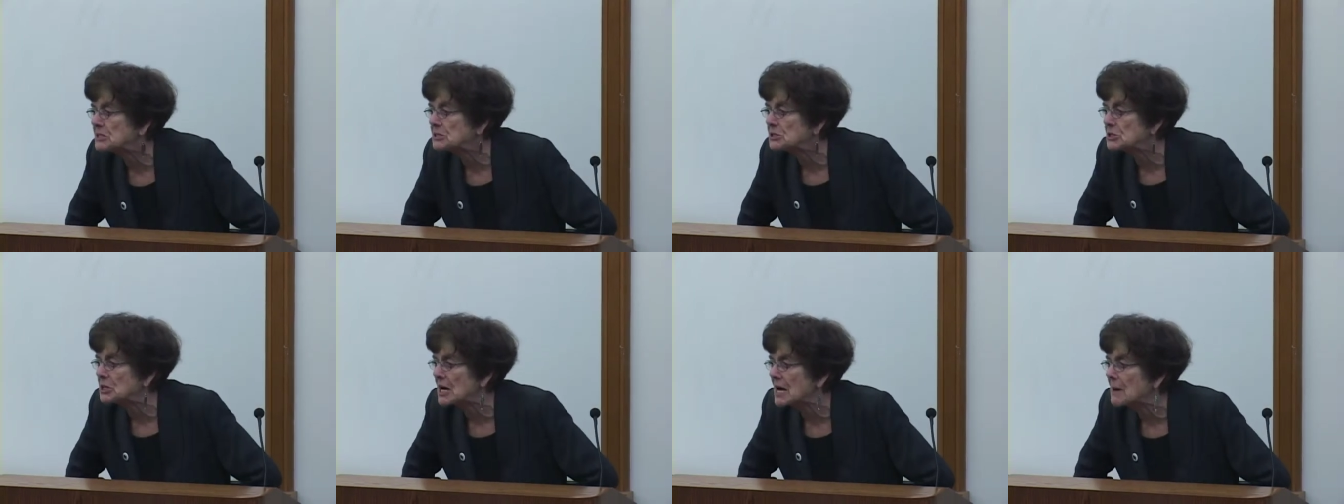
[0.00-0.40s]

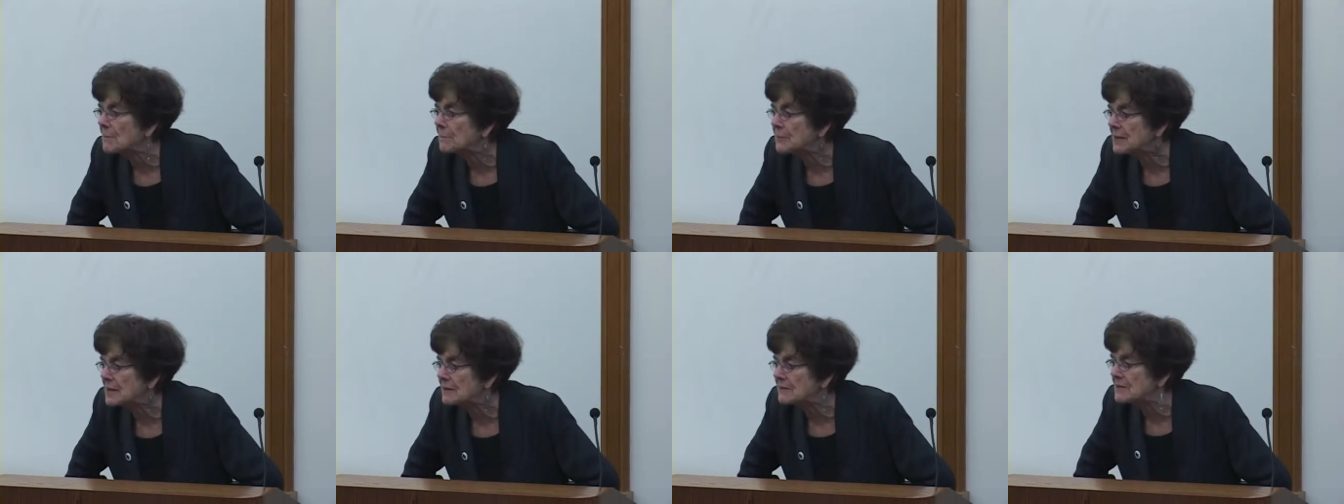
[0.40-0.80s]

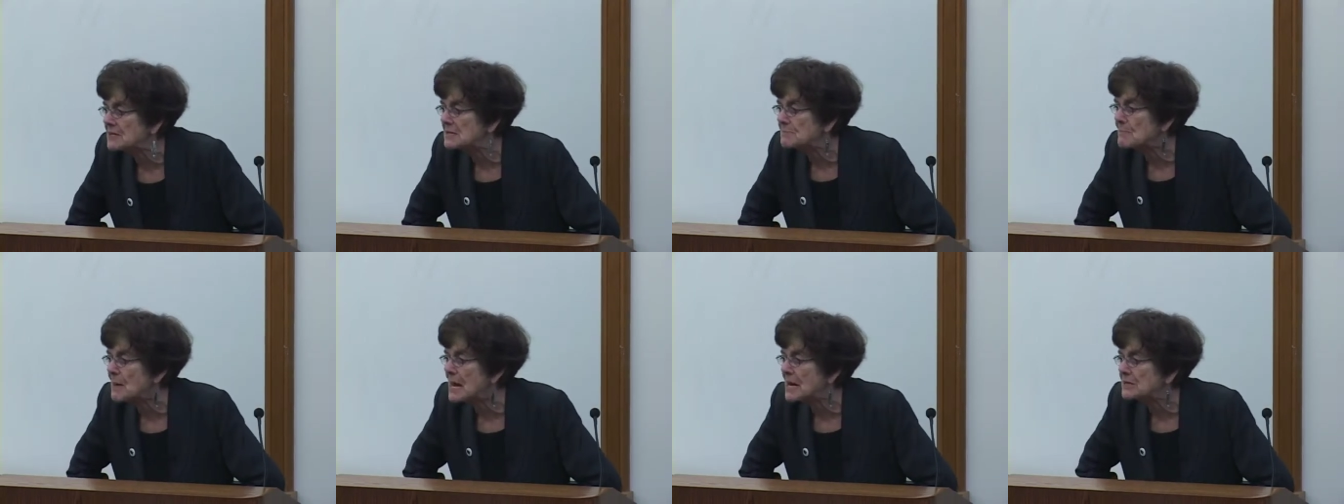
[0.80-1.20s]
champion the
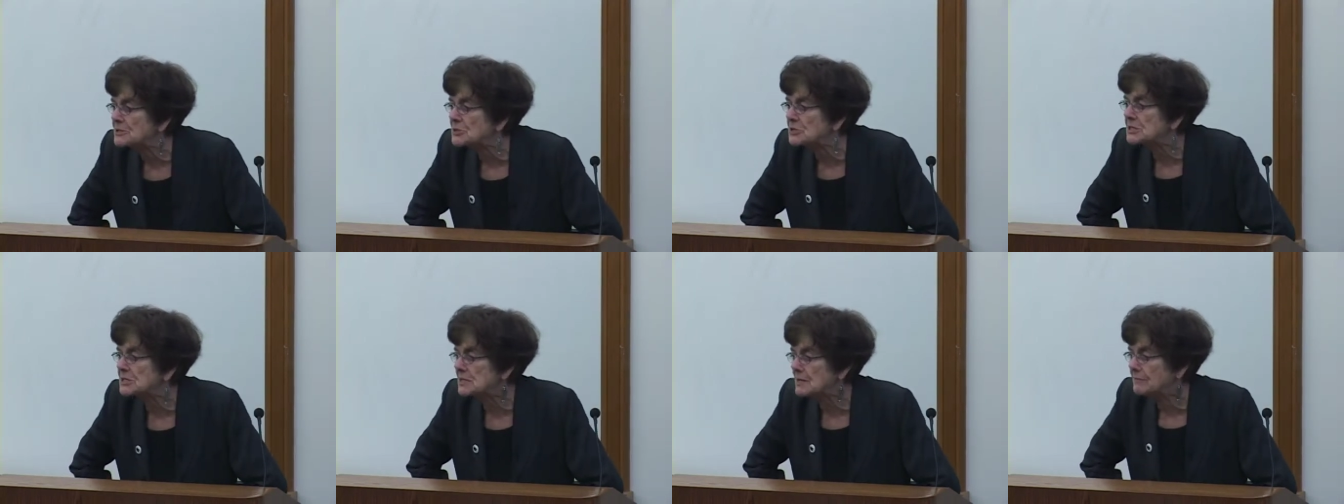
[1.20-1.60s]
major
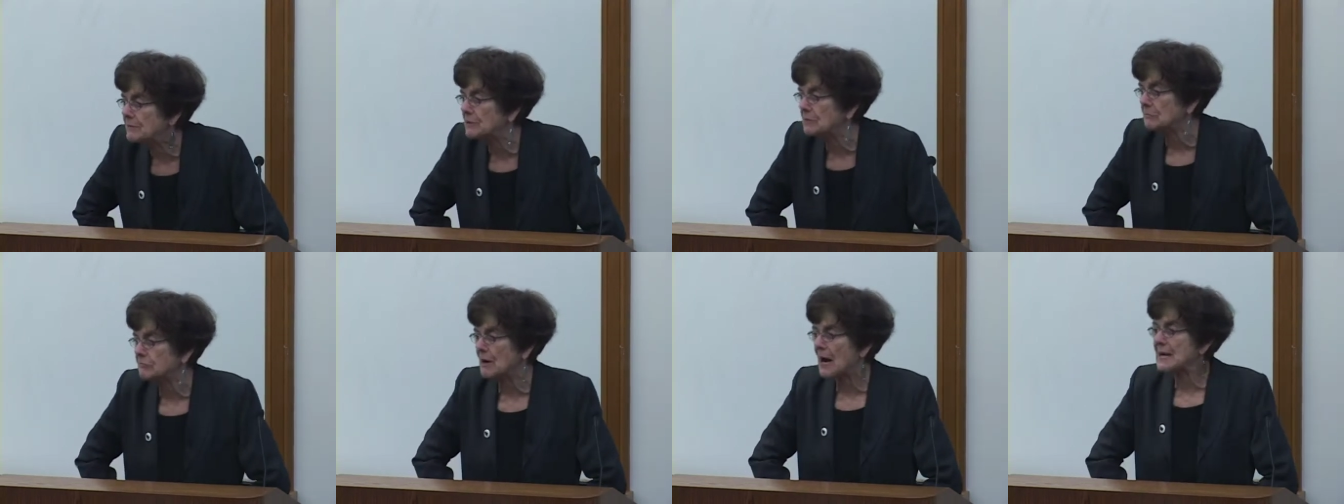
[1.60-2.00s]

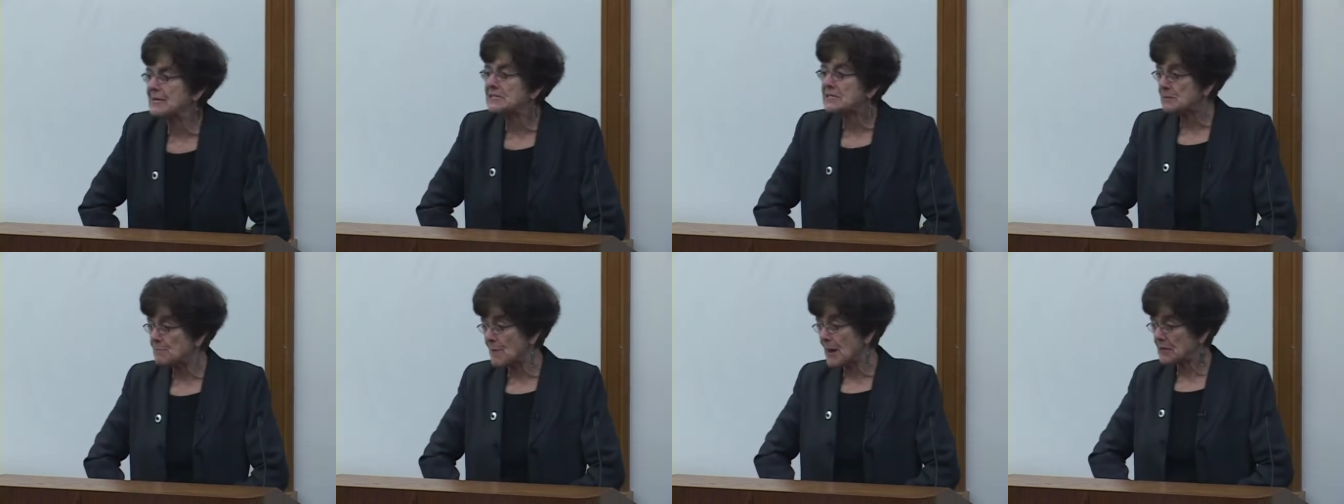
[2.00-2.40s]
civil
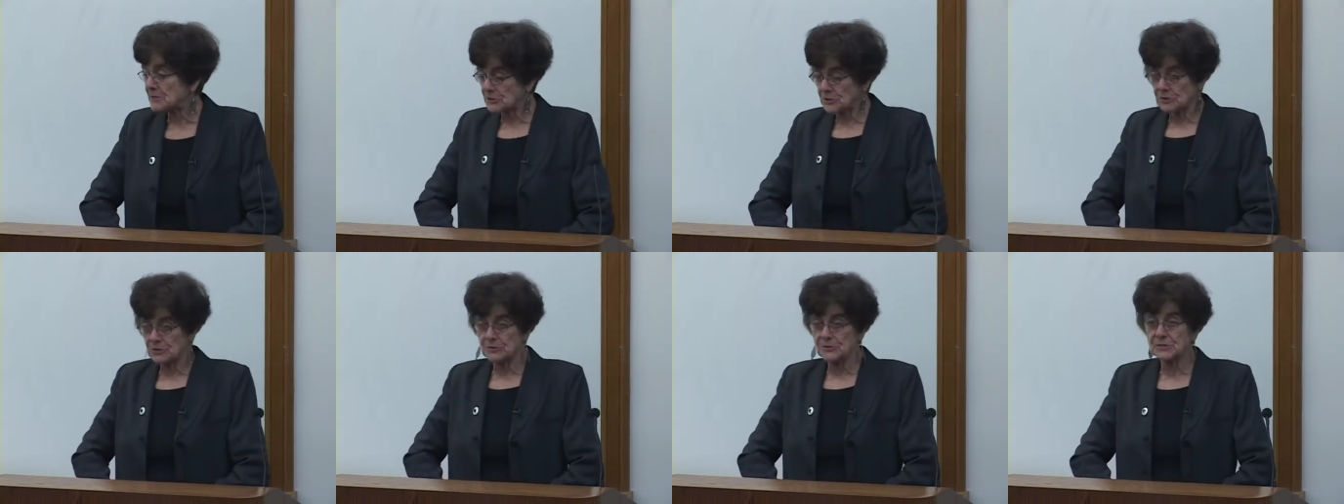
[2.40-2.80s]
rights
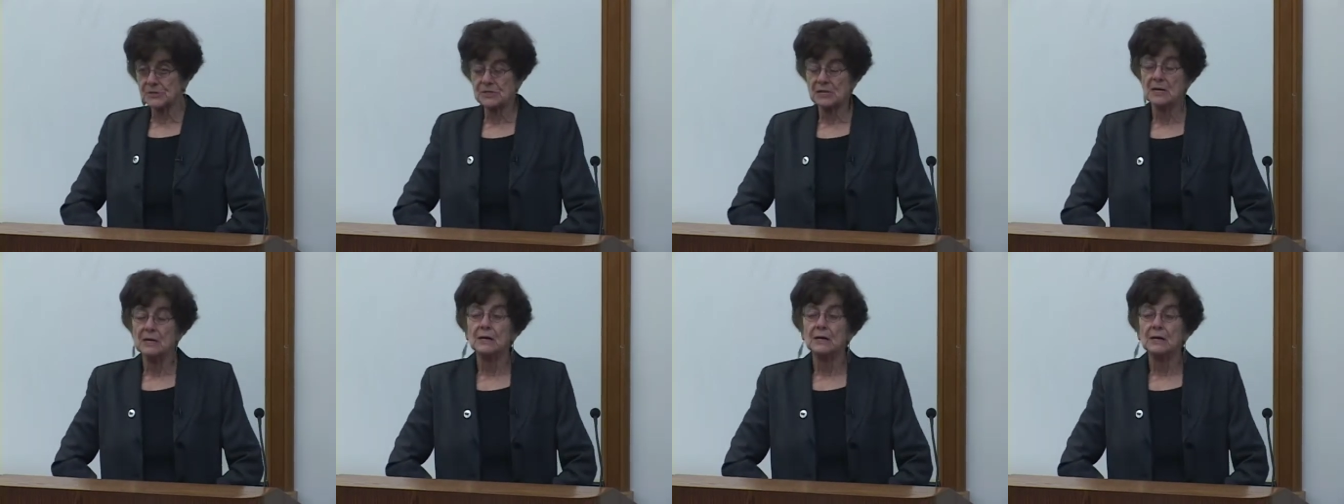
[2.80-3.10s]
measures